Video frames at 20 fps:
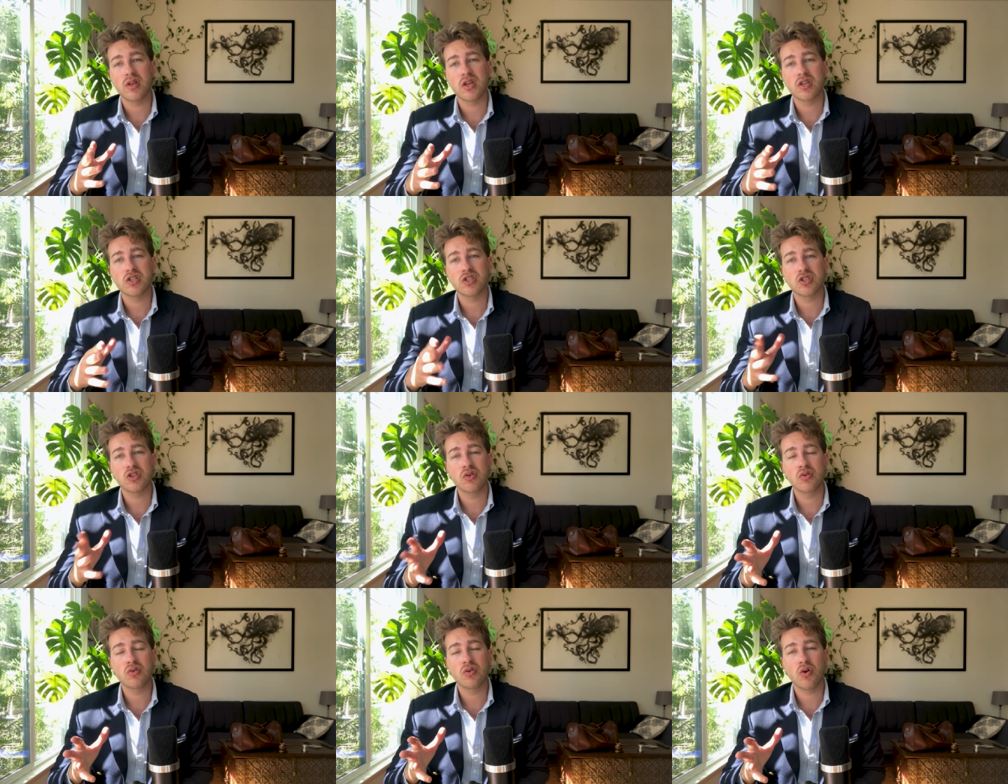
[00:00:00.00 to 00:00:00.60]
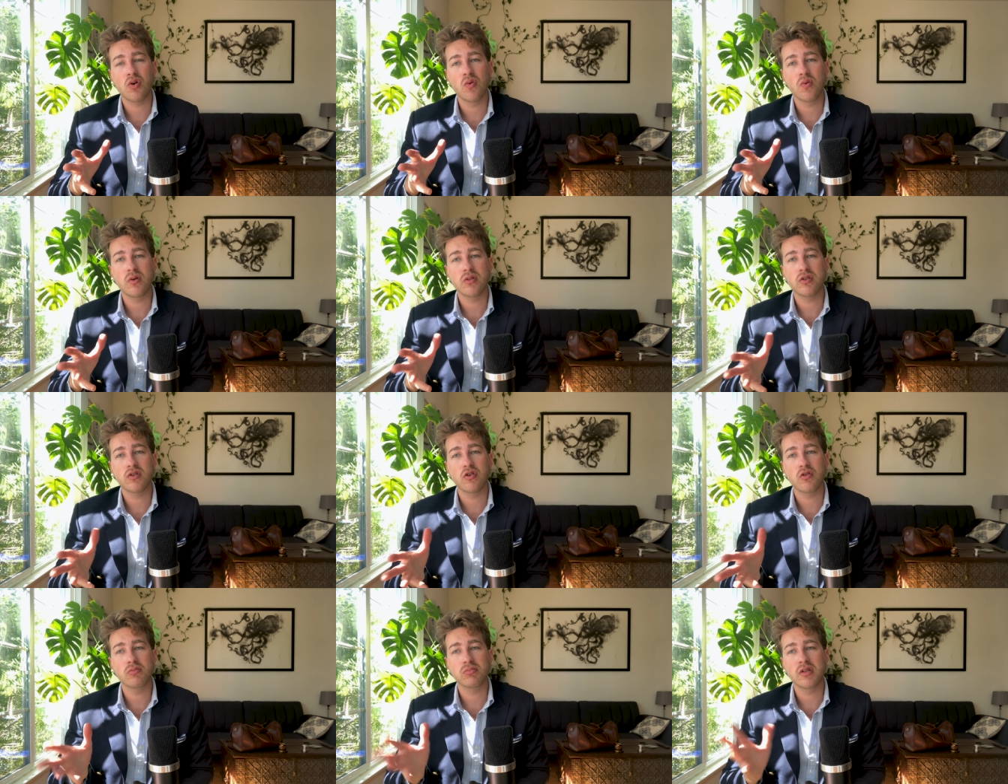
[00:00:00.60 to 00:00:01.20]
a suit or with
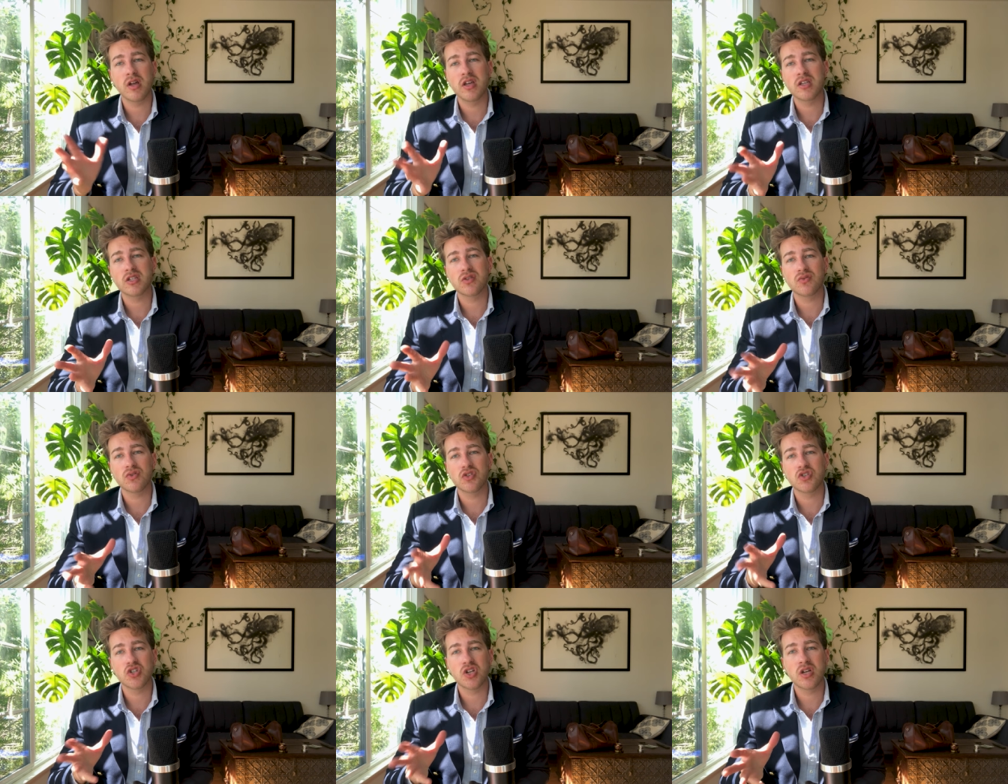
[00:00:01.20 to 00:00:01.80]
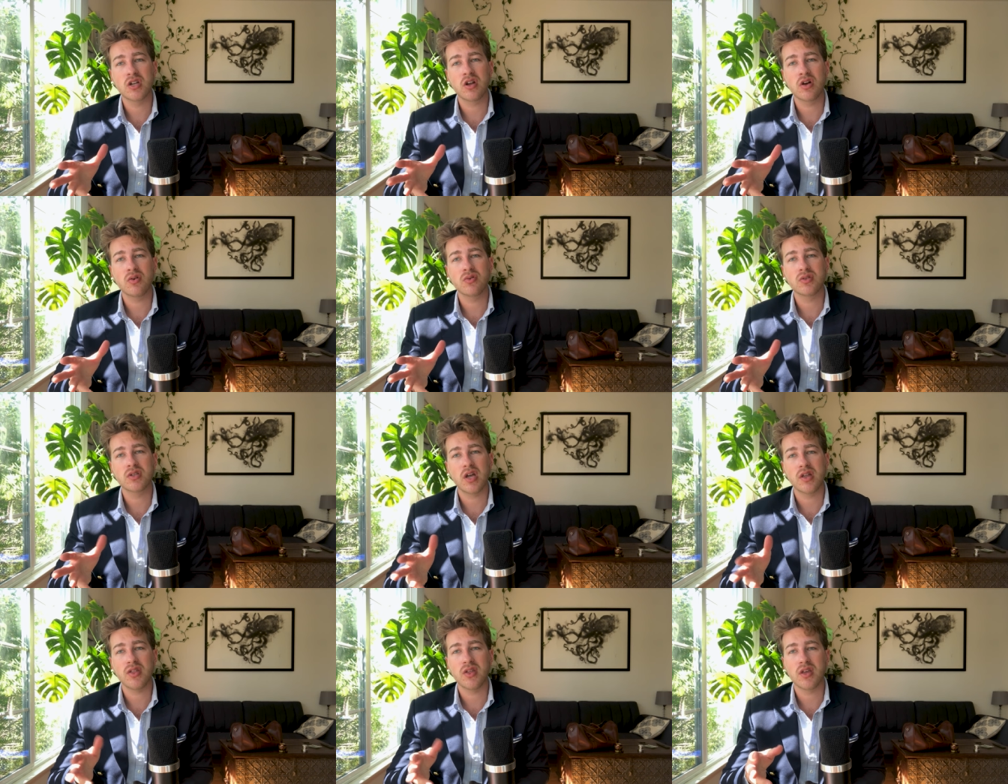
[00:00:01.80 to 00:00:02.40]
your blazer and
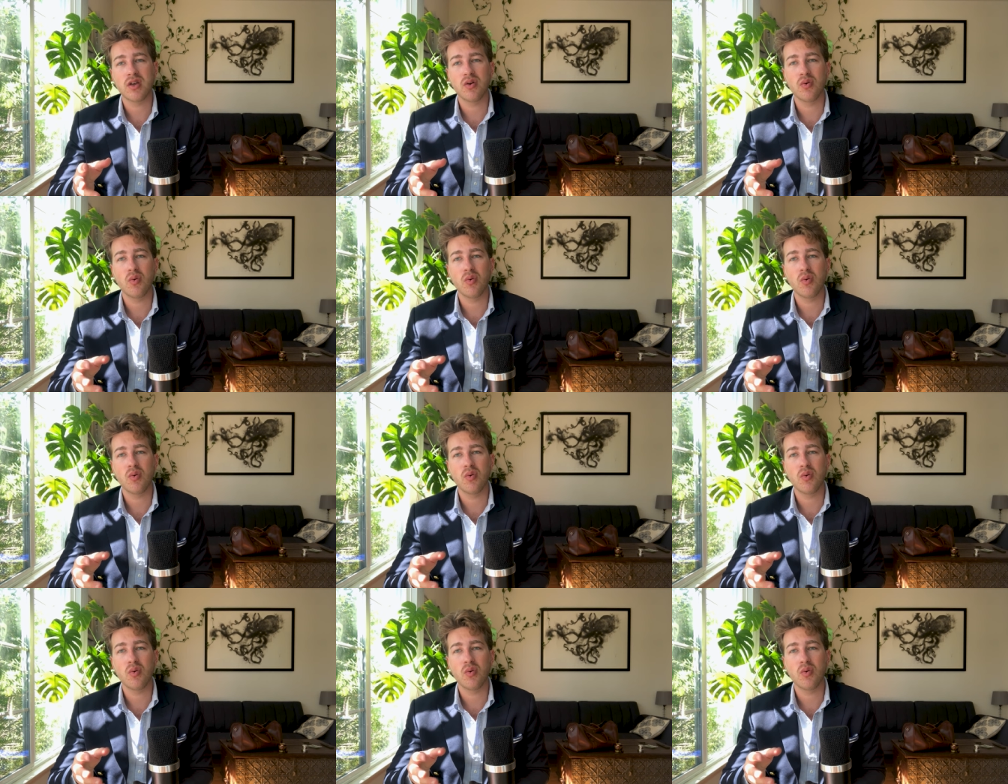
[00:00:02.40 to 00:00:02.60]
chinos, I think